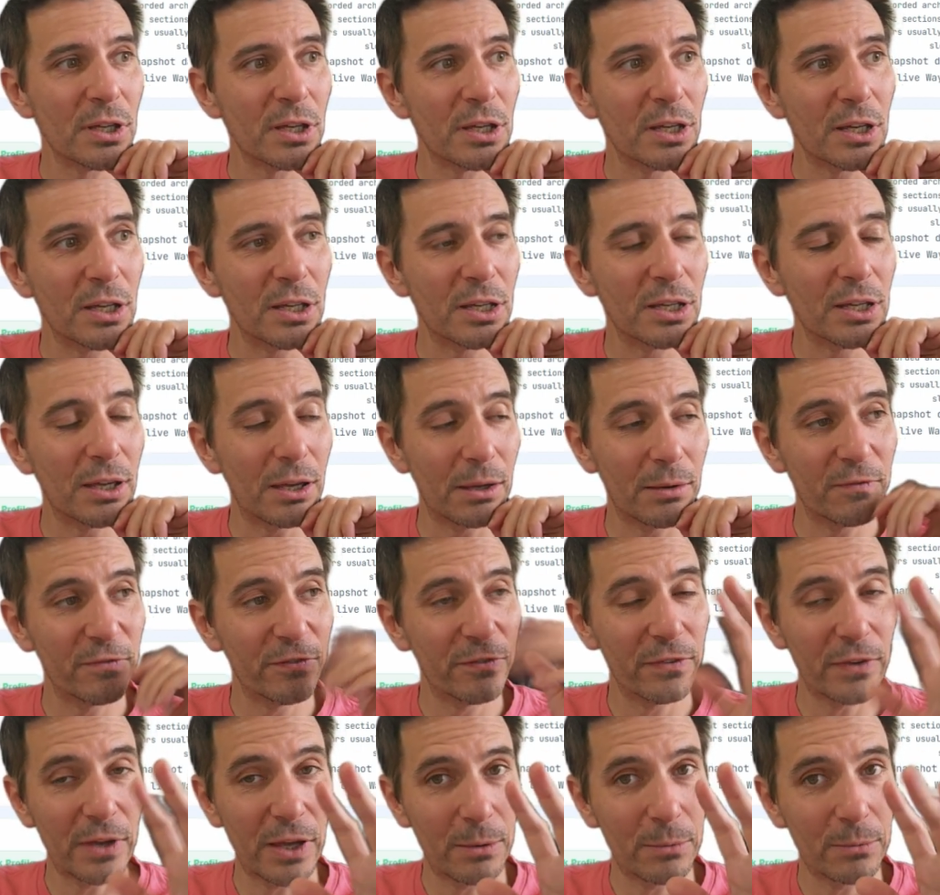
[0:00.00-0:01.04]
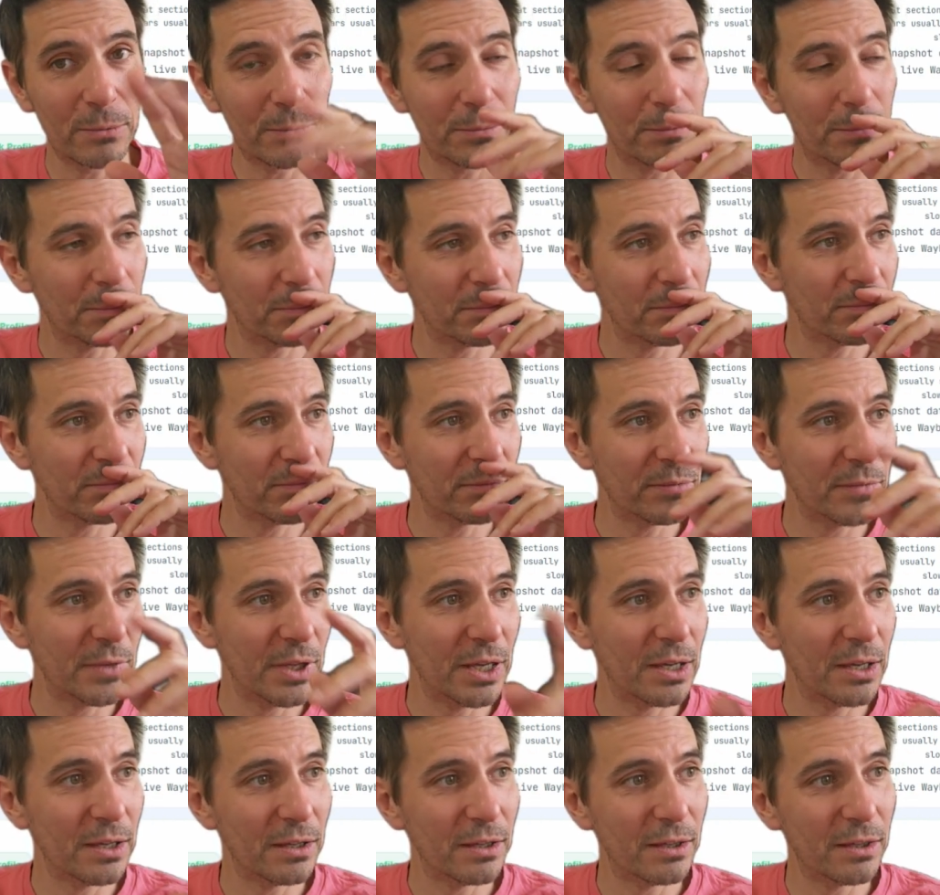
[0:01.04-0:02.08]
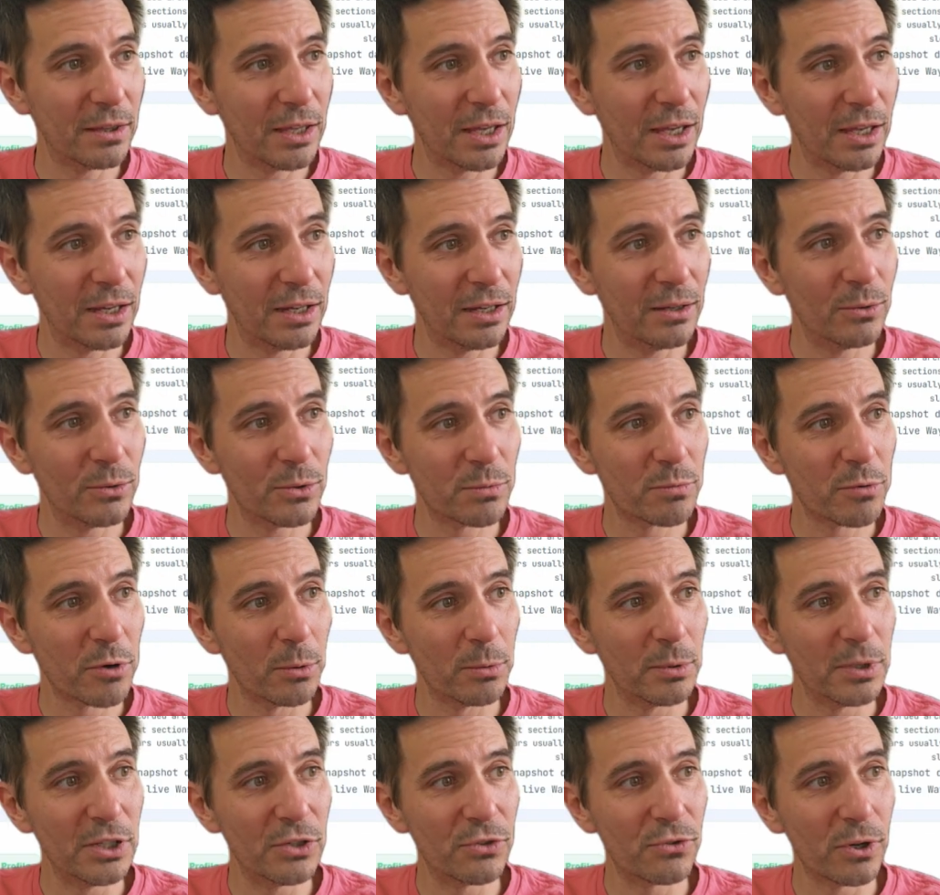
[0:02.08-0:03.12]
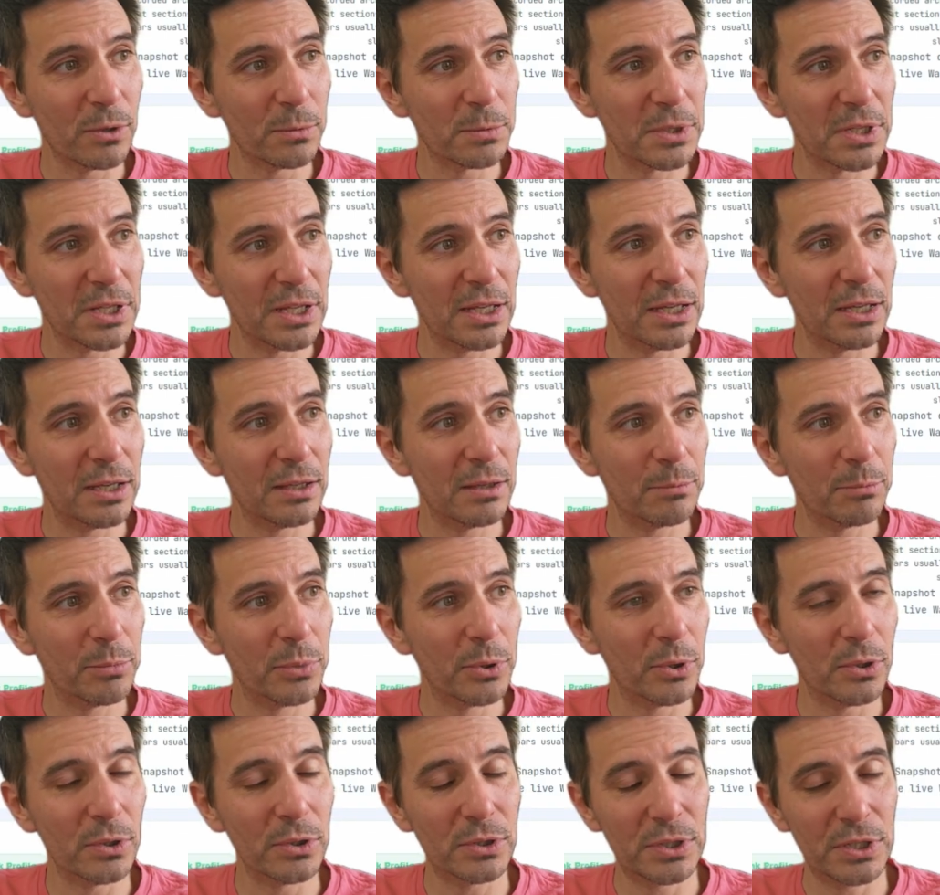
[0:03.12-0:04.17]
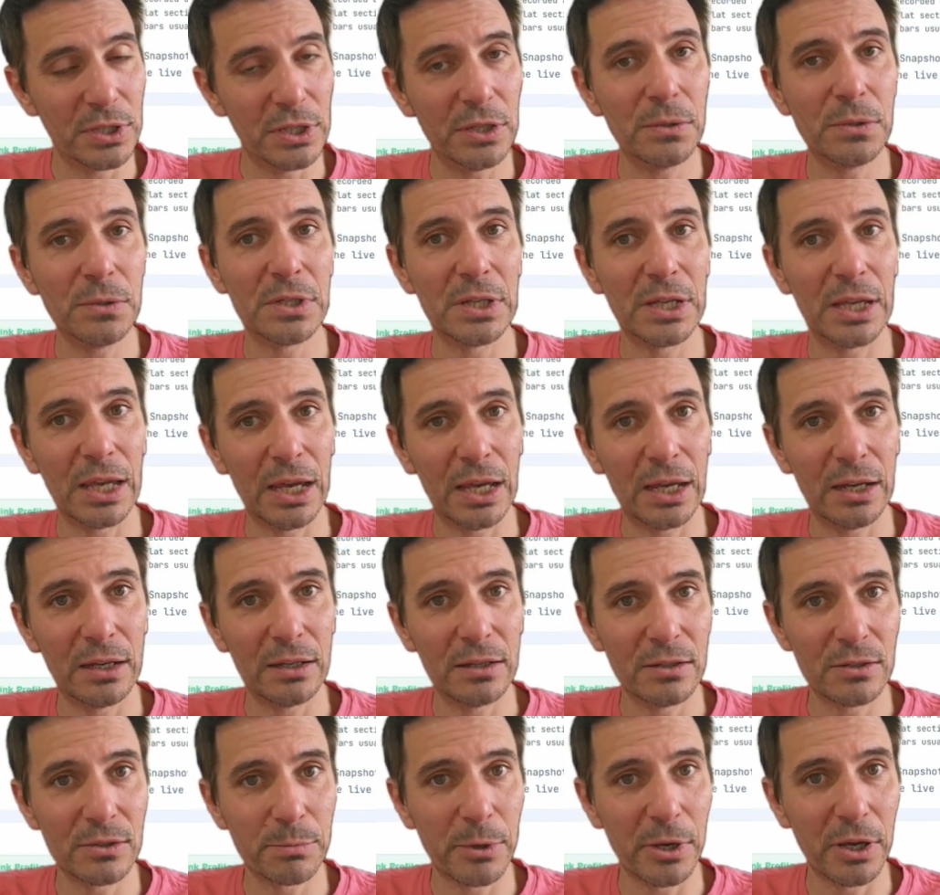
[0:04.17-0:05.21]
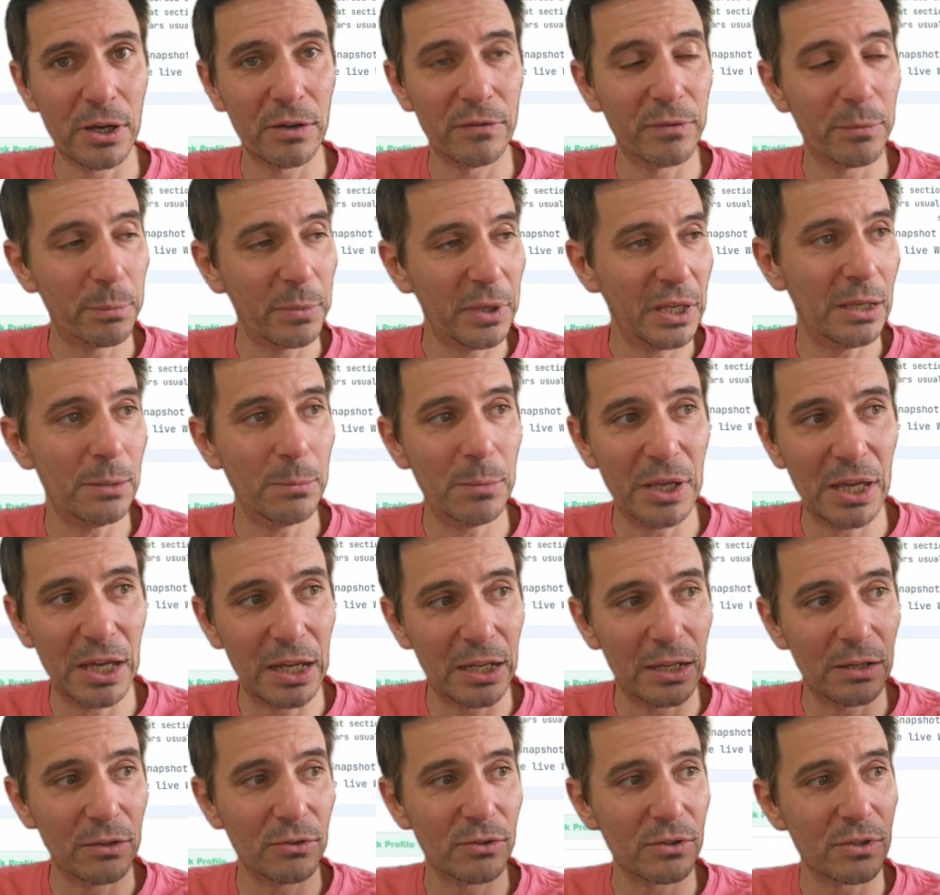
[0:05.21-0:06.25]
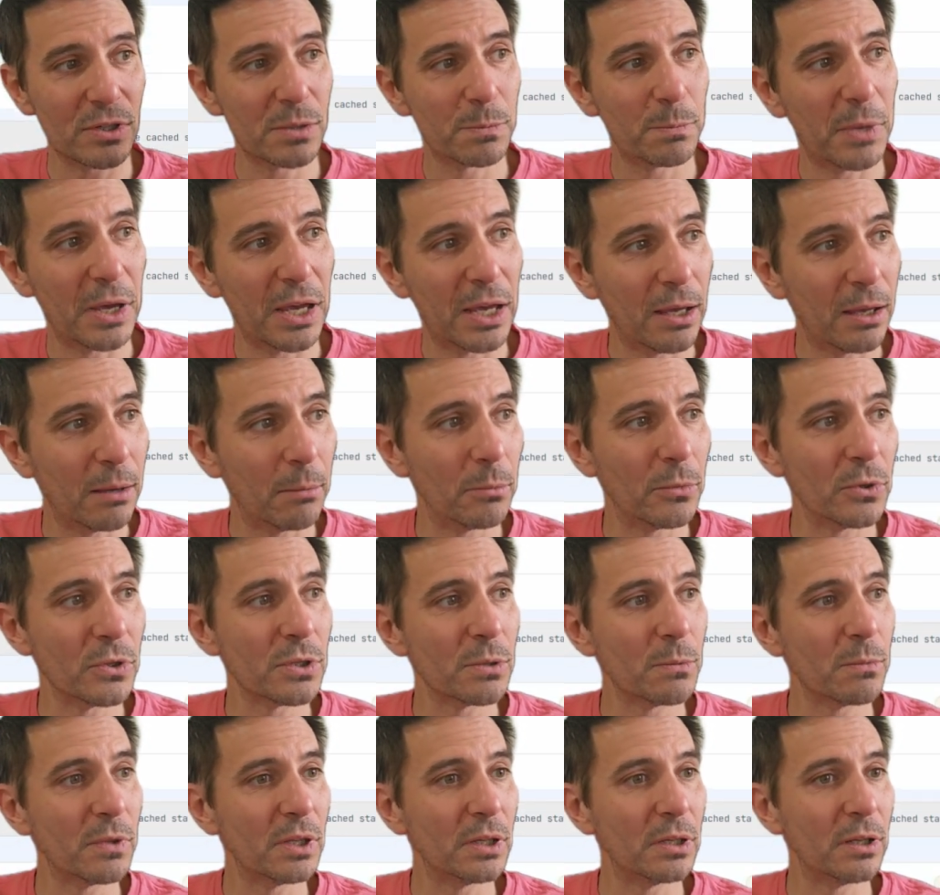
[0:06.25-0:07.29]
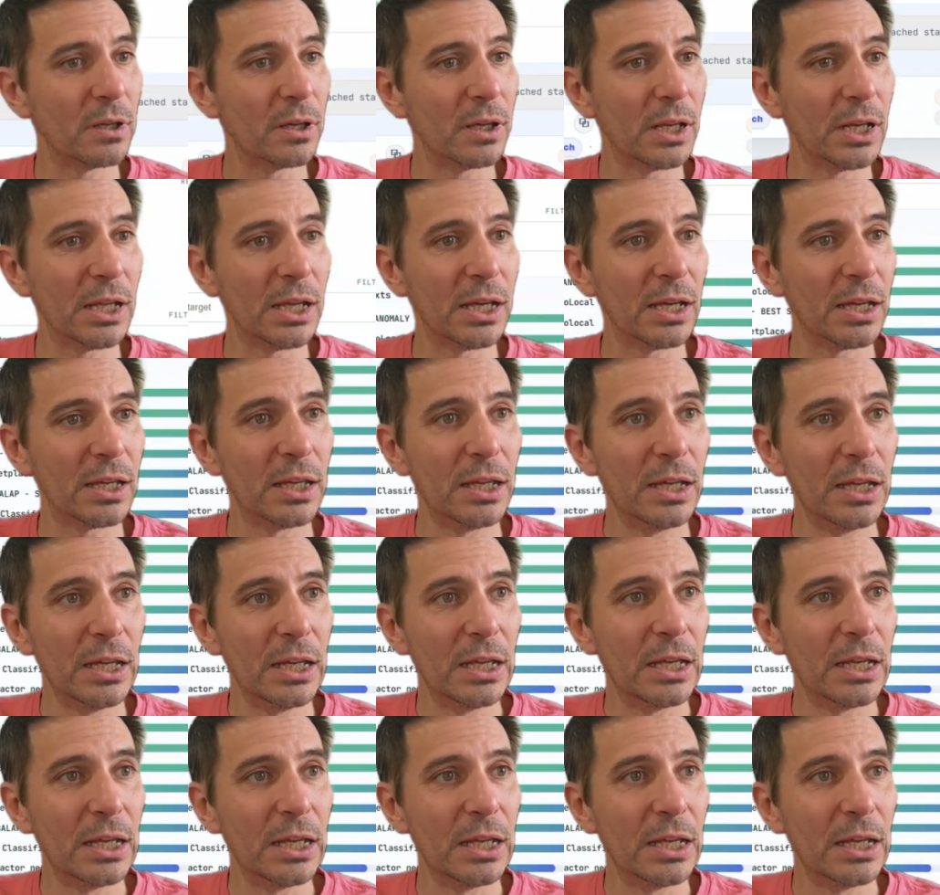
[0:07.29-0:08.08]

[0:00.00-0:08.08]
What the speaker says: Yeah, and then it was probably dropped here, put to use again as part of a PBN or spam or something like that.